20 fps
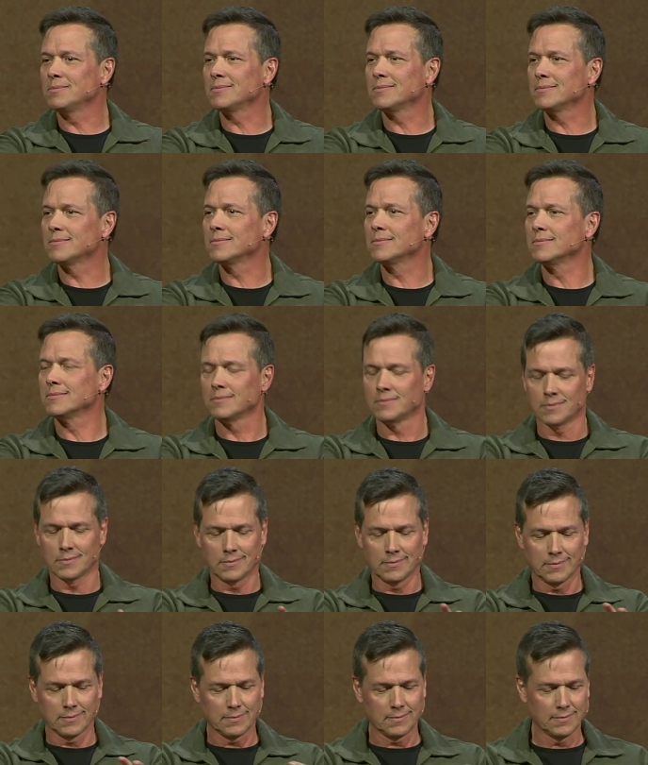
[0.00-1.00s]

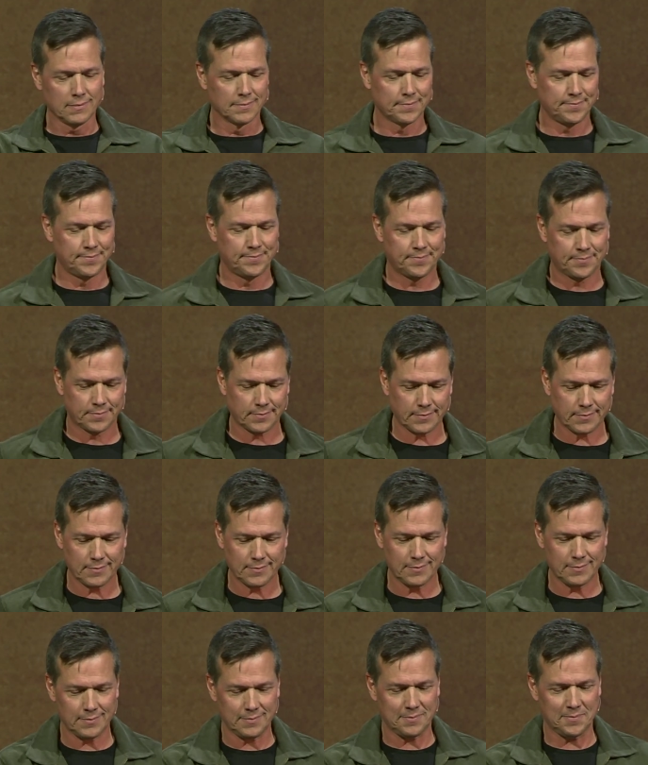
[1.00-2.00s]

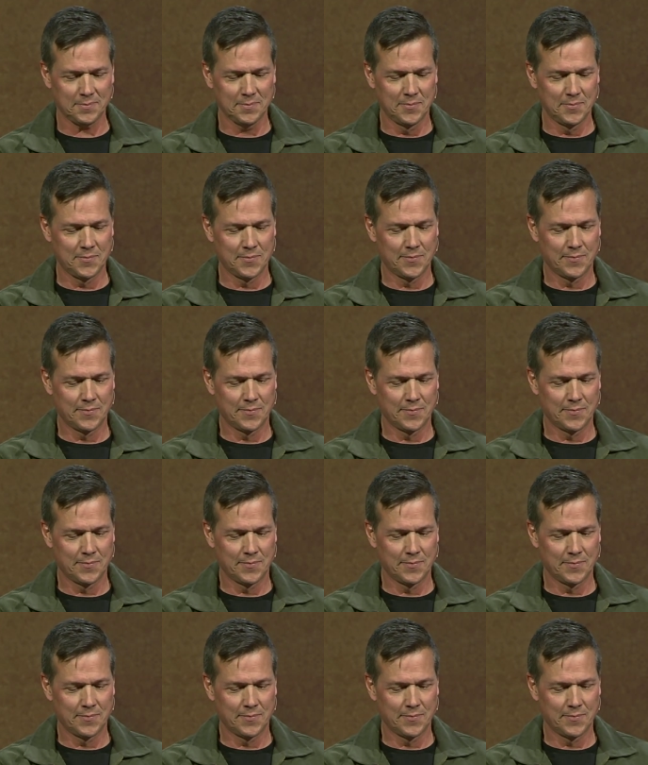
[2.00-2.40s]
[no speech]